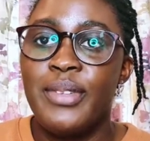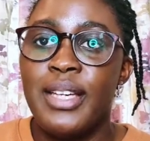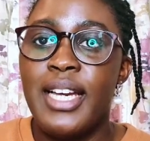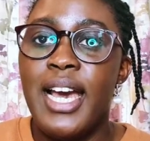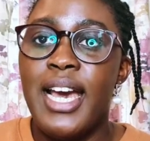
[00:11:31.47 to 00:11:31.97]

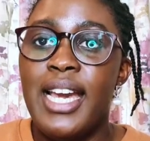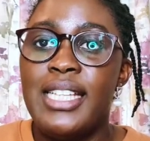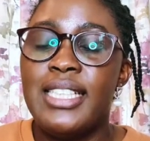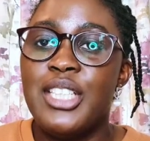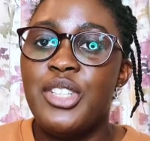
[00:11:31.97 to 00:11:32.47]

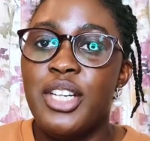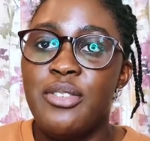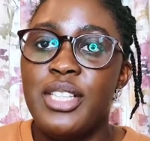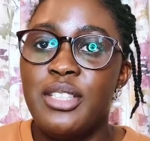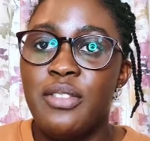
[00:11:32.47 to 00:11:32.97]
guys, enjoy the
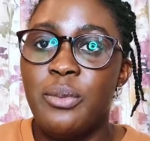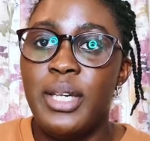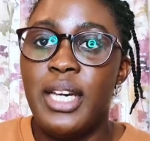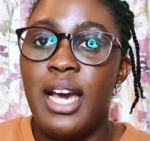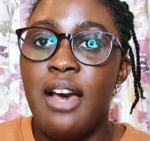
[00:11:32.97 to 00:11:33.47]
rest of the
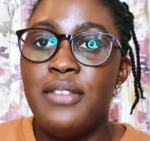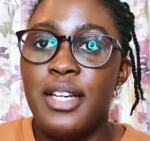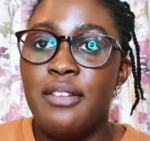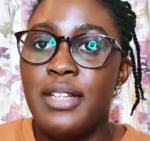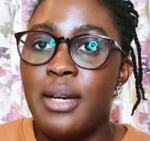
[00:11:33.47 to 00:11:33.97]
week. Have a
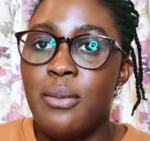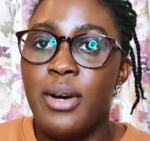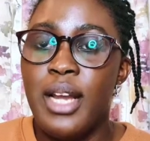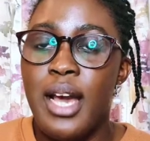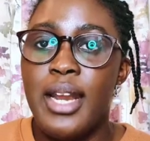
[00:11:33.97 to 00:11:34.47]
lovely
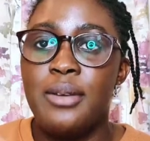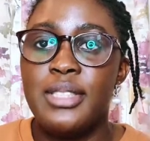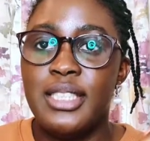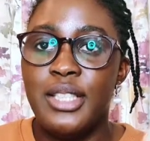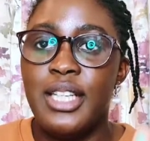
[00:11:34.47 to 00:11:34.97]
one, and I will see you